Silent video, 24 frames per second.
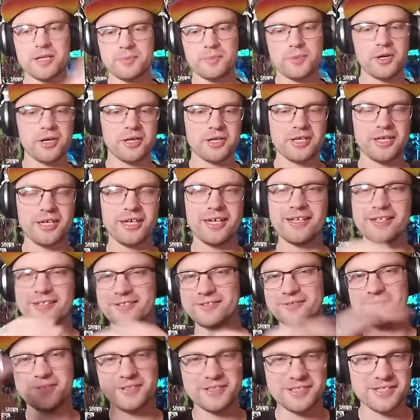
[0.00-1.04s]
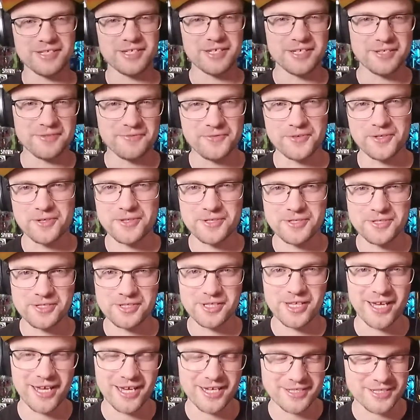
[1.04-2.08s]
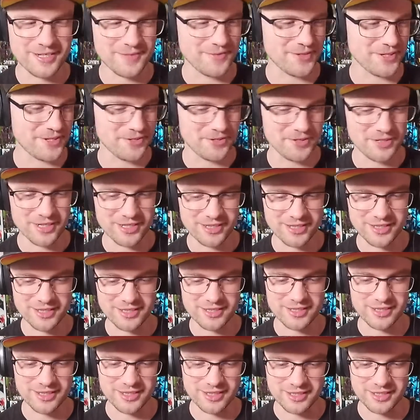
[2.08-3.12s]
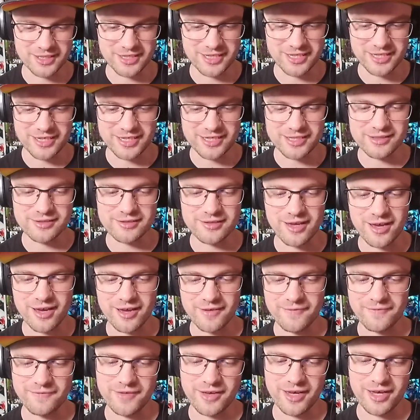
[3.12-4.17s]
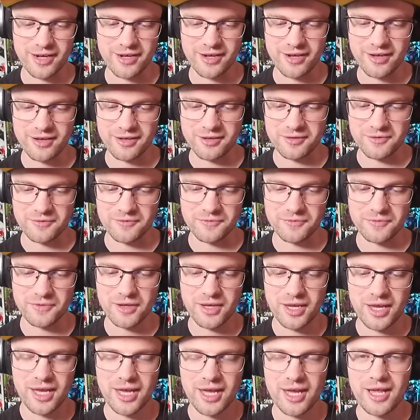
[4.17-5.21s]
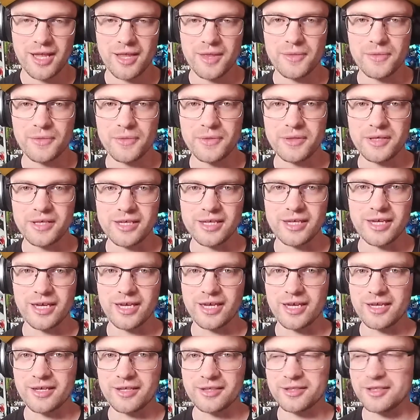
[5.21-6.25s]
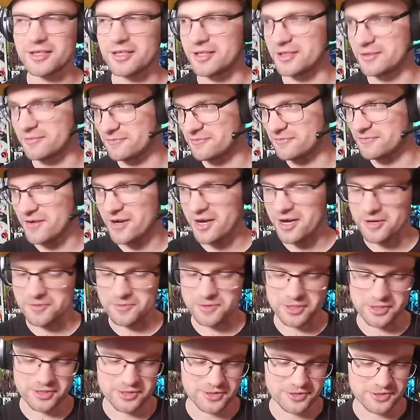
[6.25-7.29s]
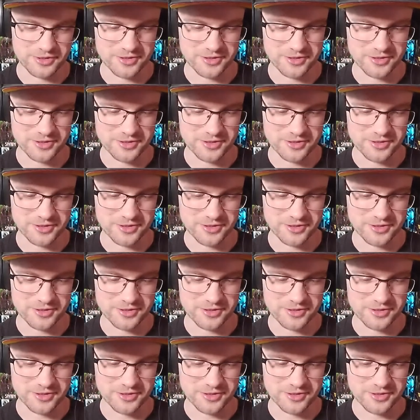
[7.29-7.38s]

barking. It's 4th of July as I'm recording this, and he's not a fan of the fireworks.